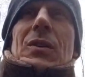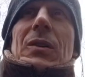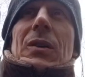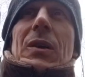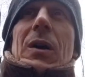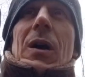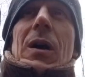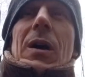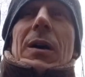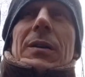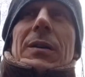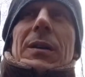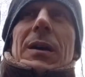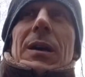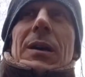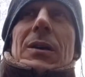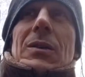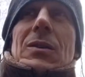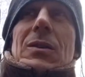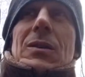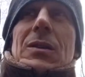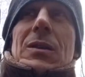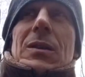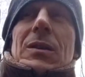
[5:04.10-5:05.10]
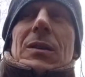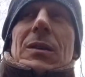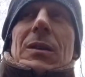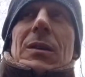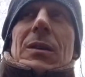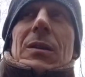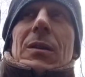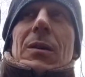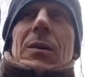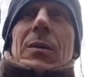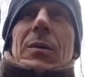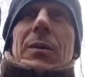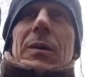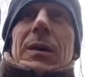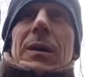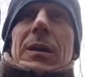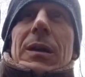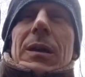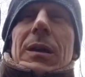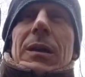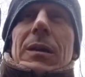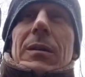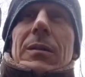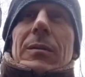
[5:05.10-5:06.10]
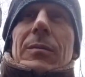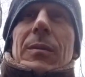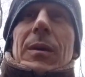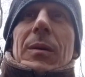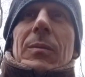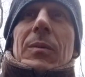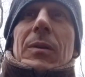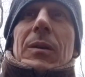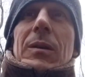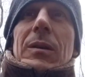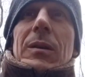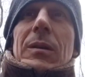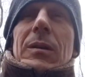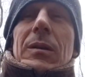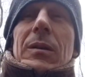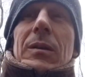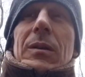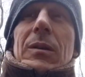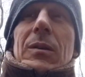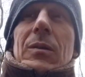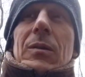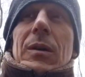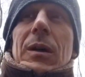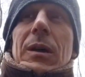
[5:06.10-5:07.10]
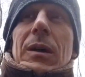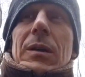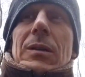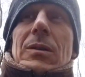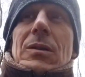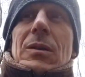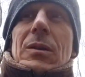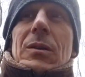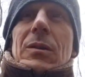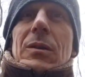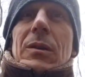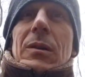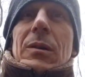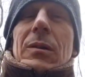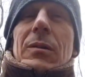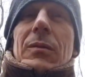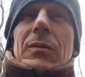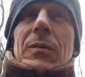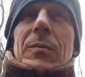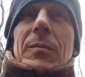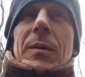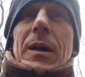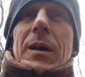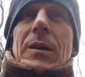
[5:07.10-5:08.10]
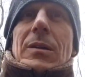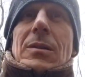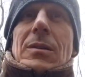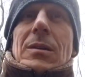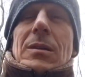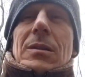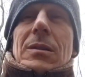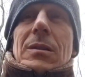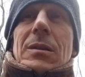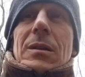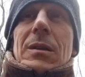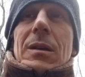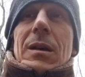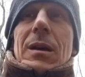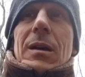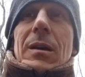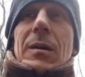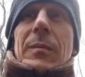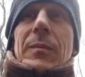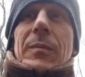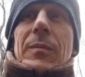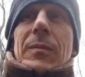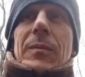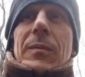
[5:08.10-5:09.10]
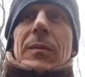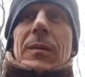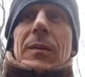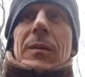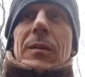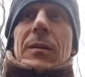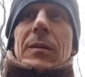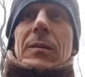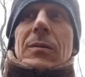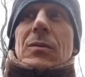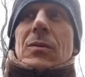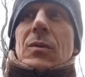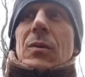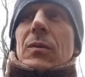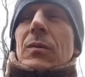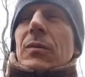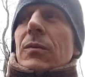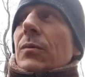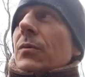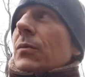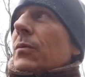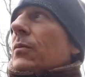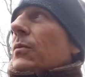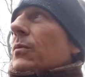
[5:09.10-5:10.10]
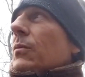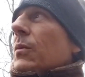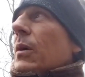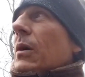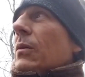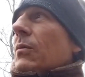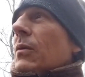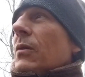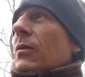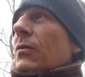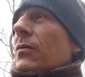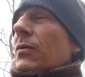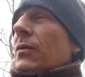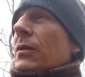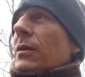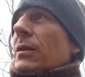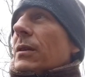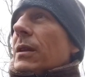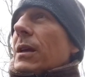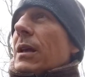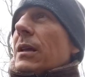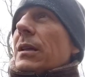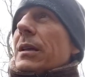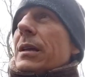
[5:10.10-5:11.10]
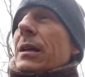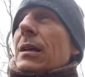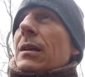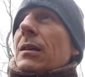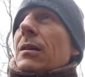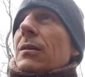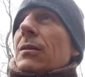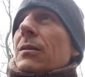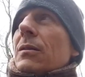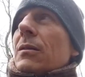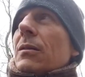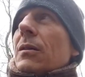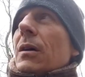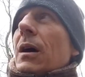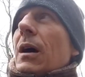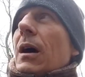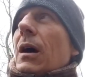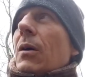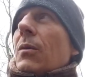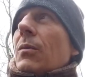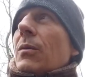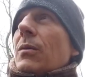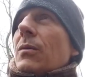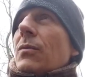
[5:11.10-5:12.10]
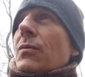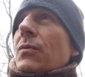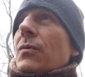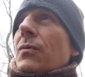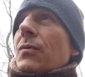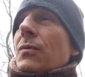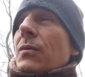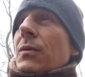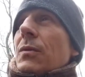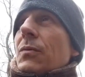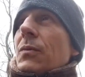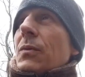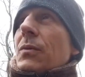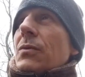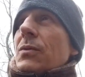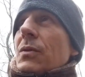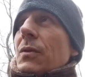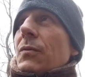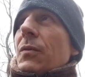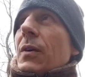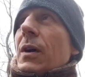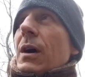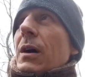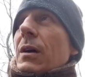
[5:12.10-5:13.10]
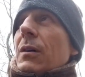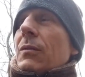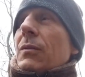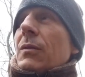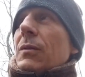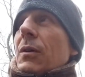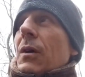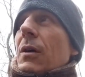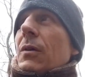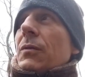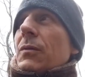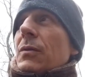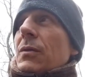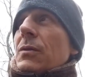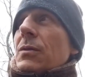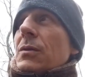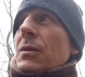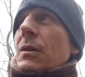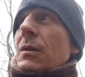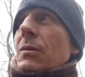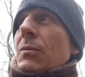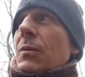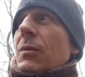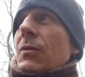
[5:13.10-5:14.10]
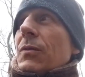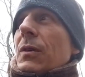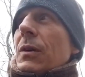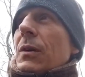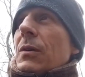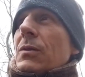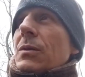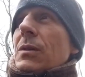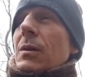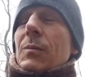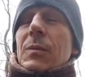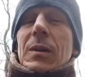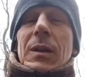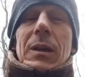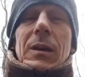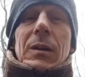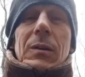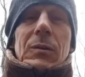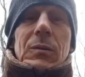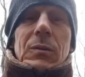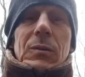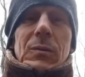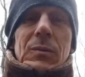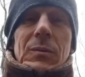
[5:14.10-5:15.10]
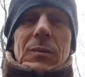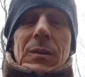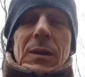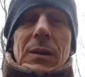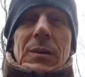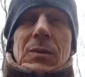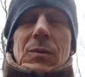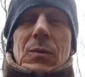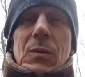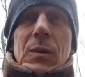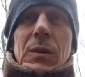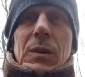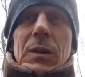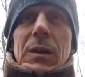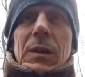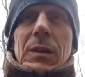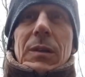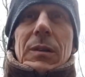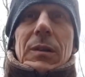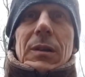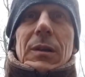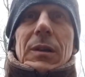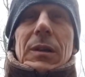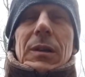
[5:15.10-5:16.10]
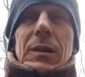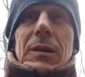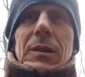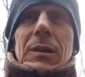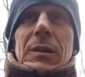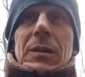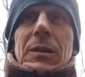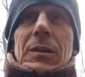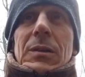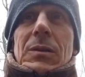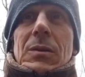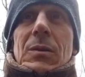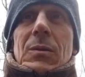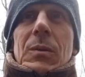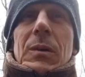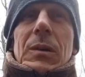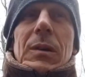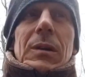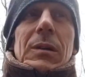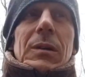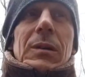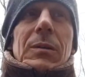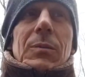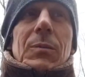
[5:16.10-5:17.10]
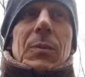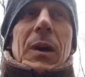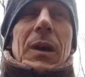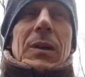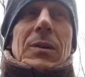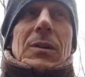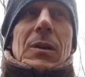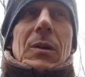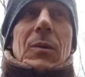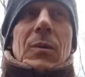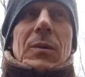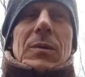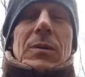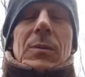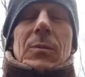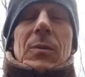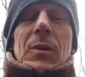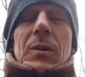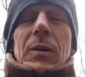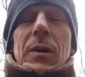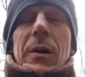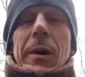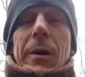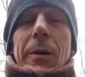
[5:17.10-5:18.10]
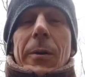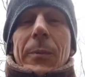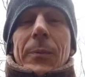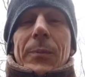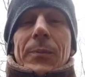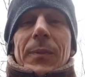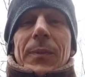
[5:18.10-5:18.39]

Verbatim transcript: in context, you know, and maybe you guys could learn from us, um, sort of what we've gleaned, how we've if we survived. Obviously, we figured something out that's working, so we can pass that wisdom along.